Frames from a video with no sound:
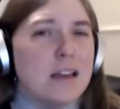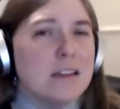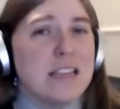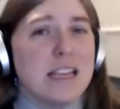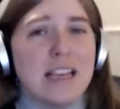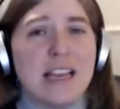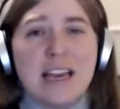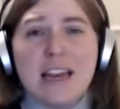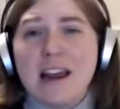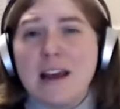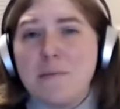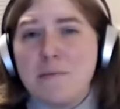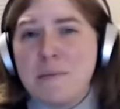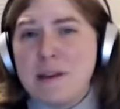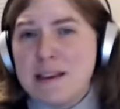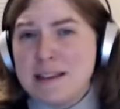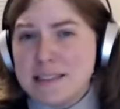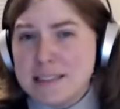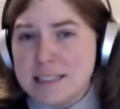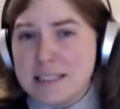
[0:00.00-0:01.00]
Did I
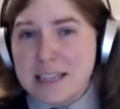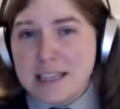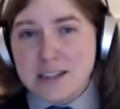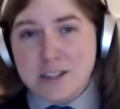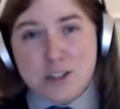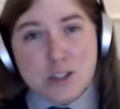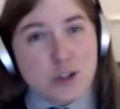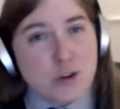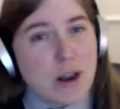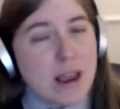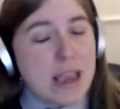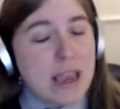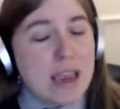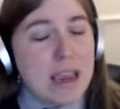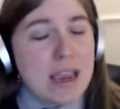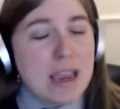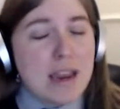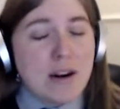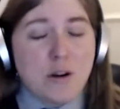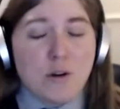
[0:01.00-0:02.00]
miss the
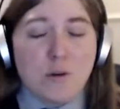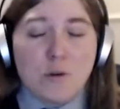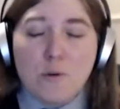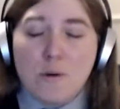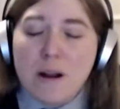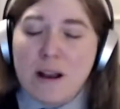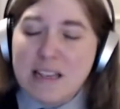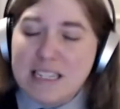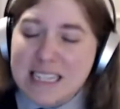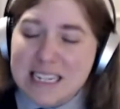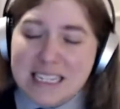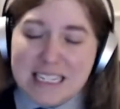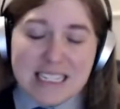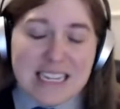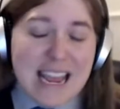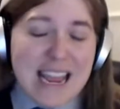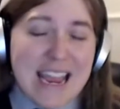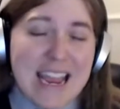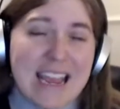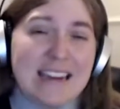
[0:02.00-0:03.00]
train, or was it
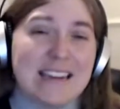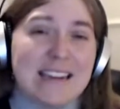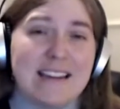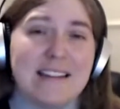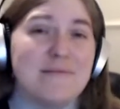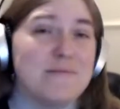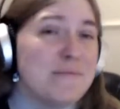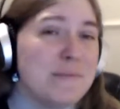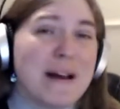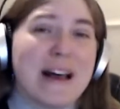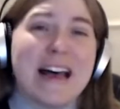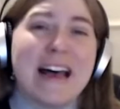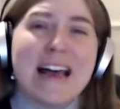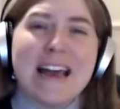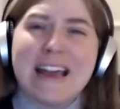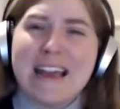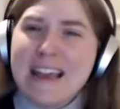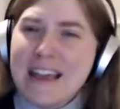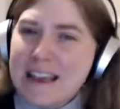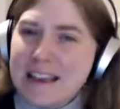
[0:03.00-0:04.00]
standing
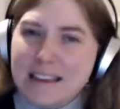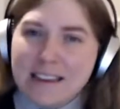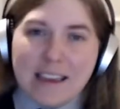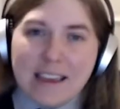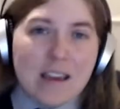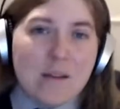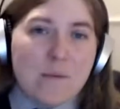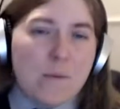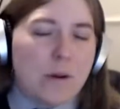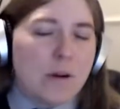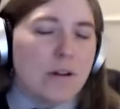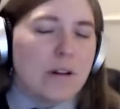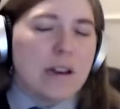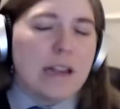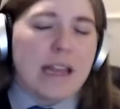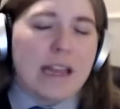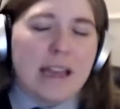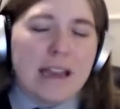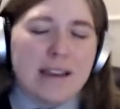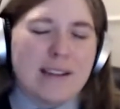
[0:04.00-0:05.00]
by? Keep your
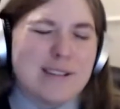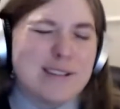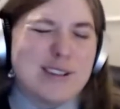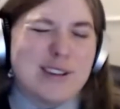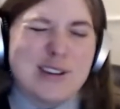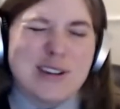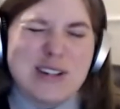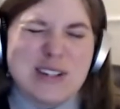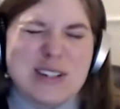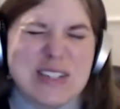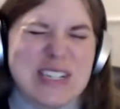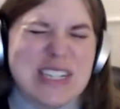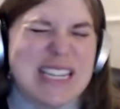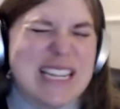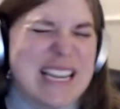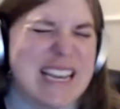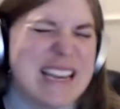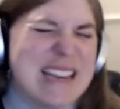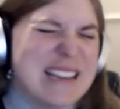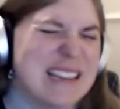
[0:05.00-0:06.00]
lantern
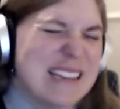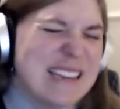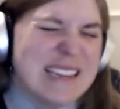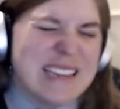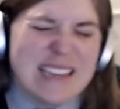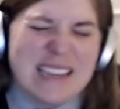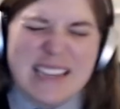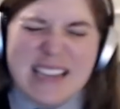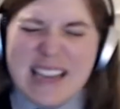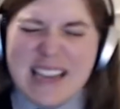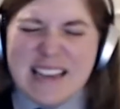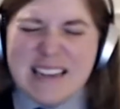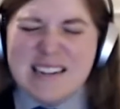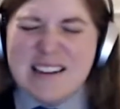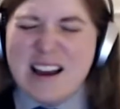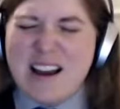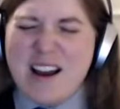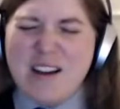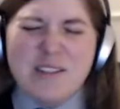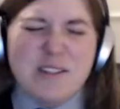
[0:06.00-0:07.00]

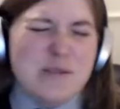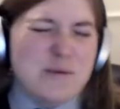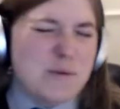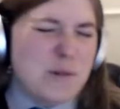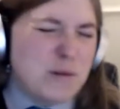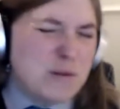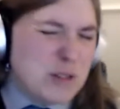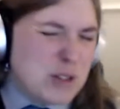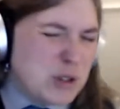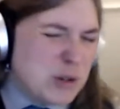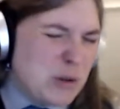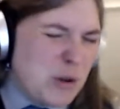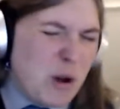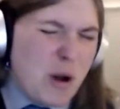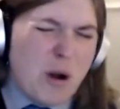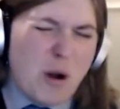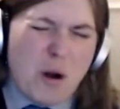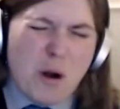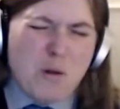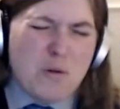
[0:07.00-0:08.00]
lit, darling, won't you
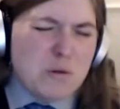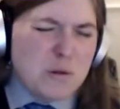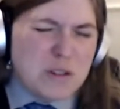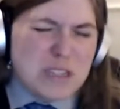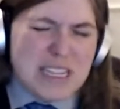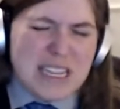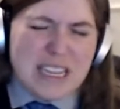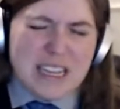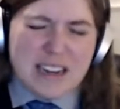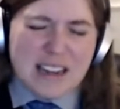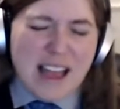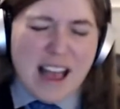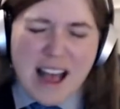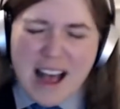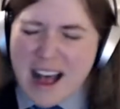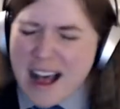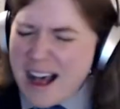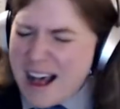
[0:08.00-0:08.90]
hold it high?